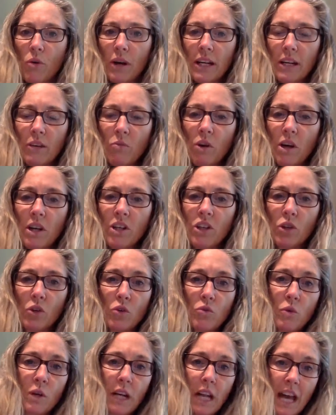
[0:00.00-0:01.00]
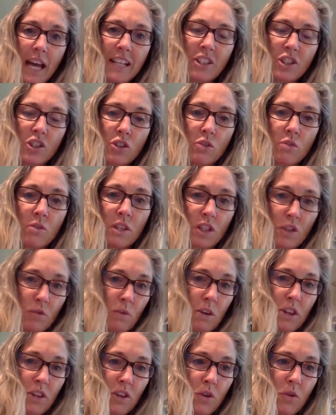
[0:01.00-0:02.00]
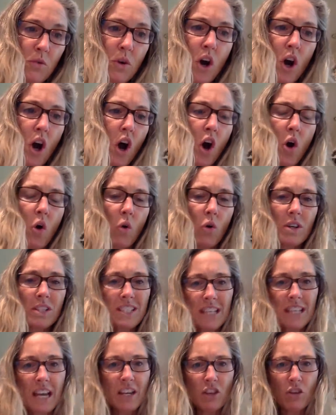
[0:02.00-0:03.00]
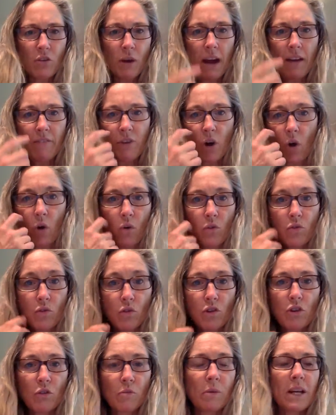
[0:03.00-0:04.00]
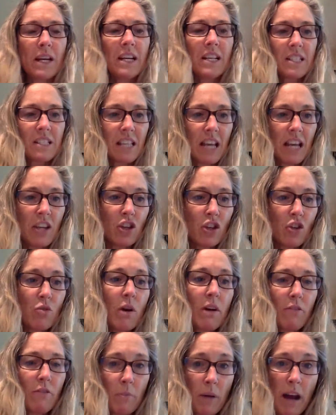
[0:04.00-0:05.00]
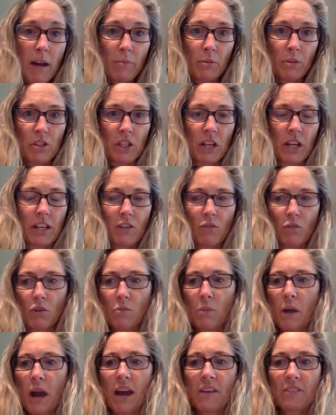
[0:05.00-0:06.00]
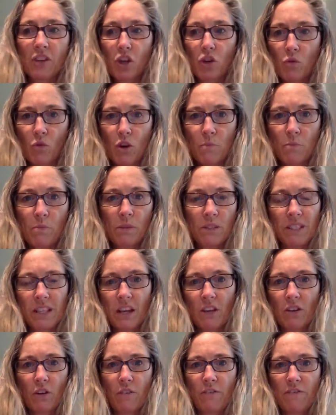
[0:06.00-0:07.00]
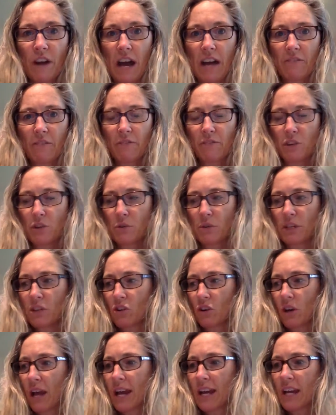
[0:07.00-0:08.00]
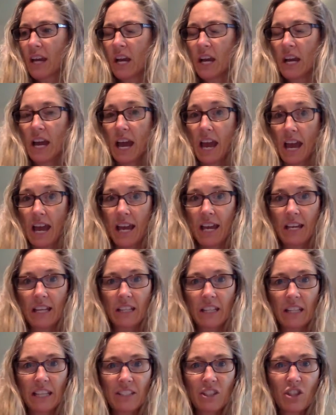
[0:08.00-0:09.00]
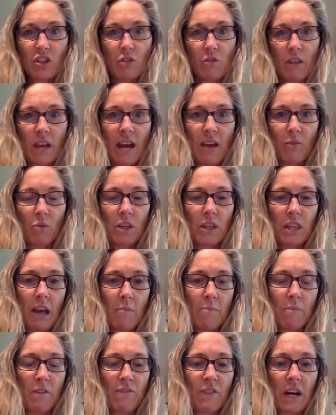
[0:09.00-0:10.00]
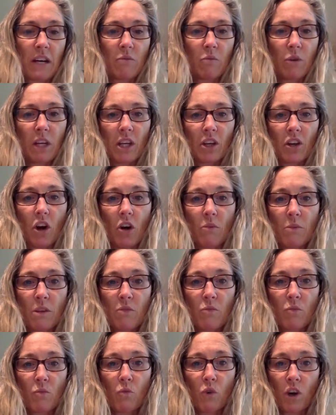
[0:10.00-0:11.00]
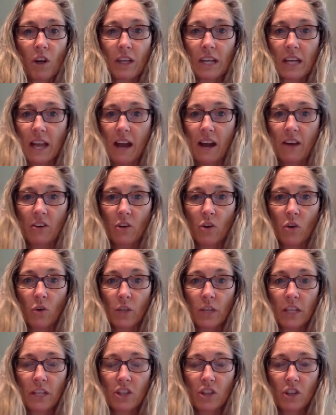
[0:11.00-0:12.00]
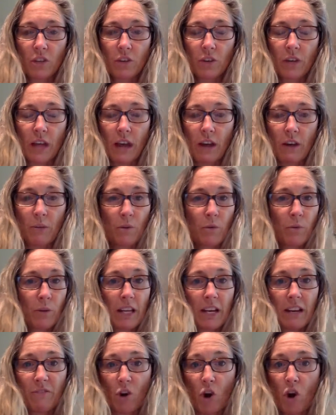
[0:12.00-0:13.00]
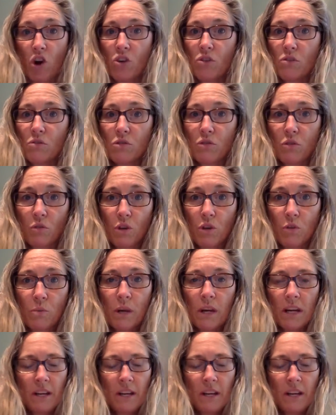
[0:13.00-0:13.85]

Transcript: anyone who would like to do this with you, or say you have a whole group, say you have a Bible study group, and the group, say there are 5 of you, and you're like, hey, let's do that. Wouldn't that be fun? We can all be working out and holding each other accountable. We can have our own group.